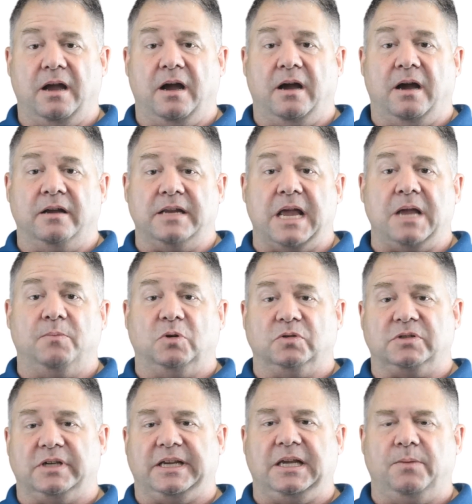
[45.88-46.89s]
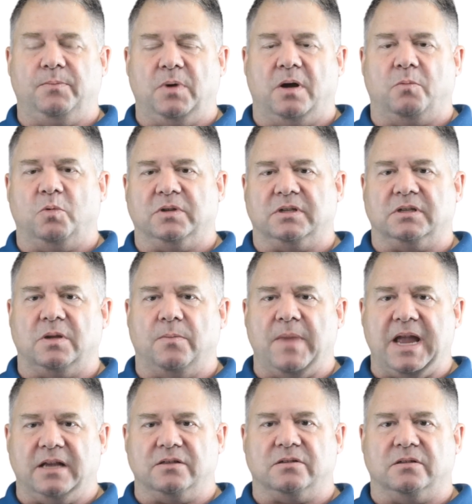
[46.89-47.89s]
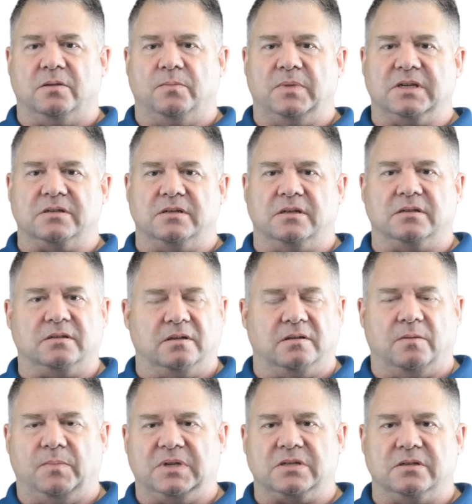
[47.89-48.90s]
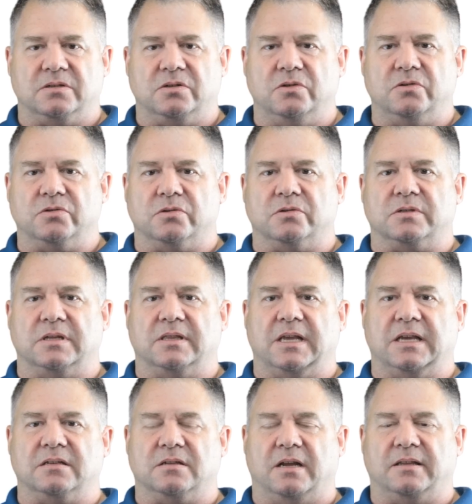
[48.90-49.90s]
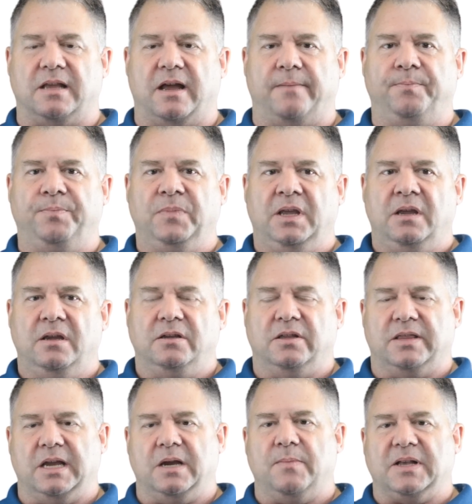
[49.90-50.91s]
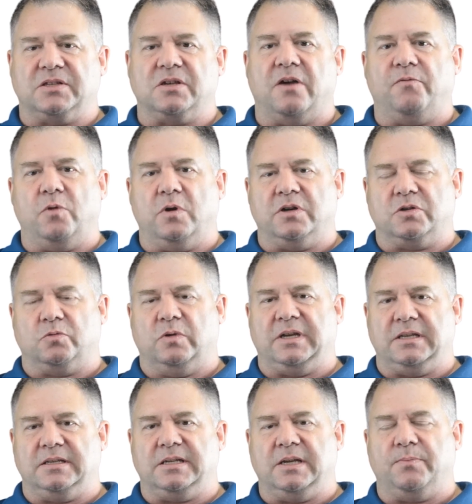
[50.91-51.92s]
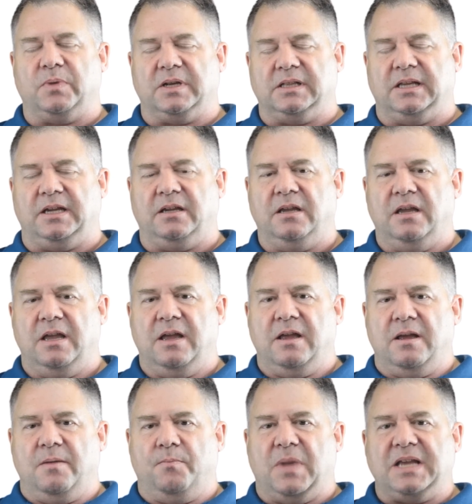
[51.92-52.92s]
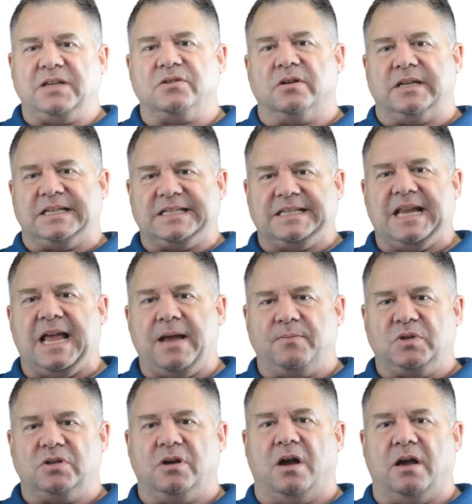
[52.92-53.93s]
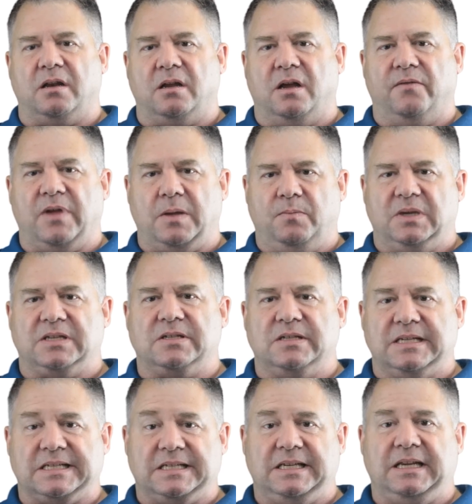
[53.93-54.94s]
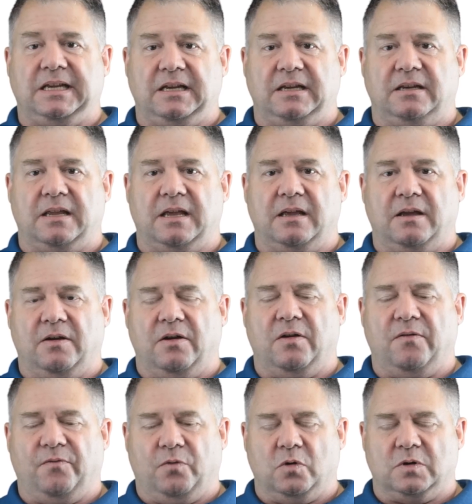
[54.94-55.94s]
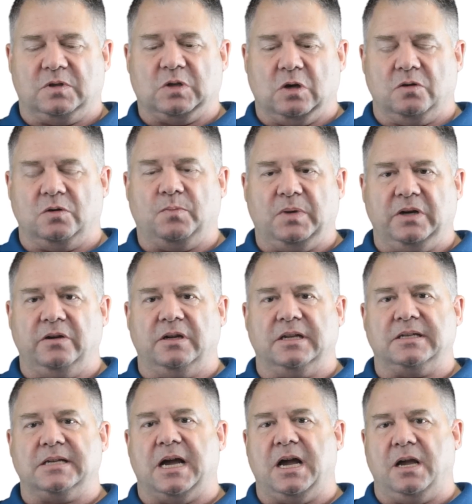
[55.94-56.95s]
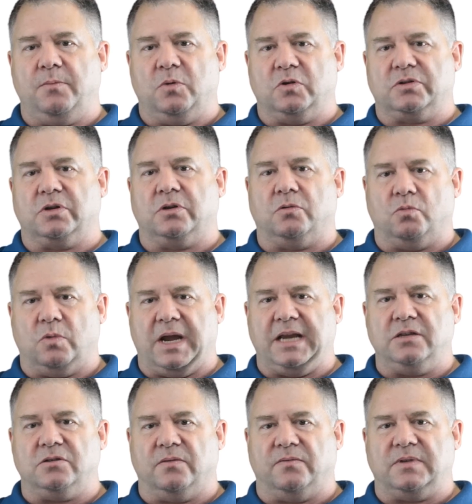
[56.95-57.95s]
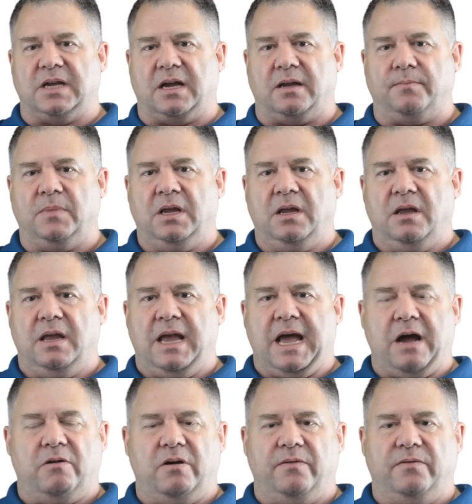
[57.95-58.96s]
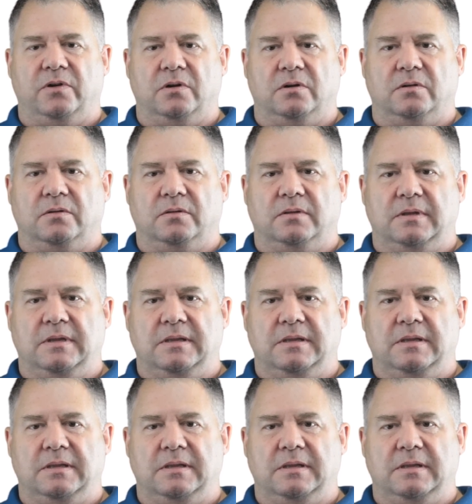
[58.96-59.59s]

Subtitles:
unable to keep up with the demands of the business users and things like that. You think about software as written typically based on a snapshot of a business need for a certain period of time or a certain range of time. However,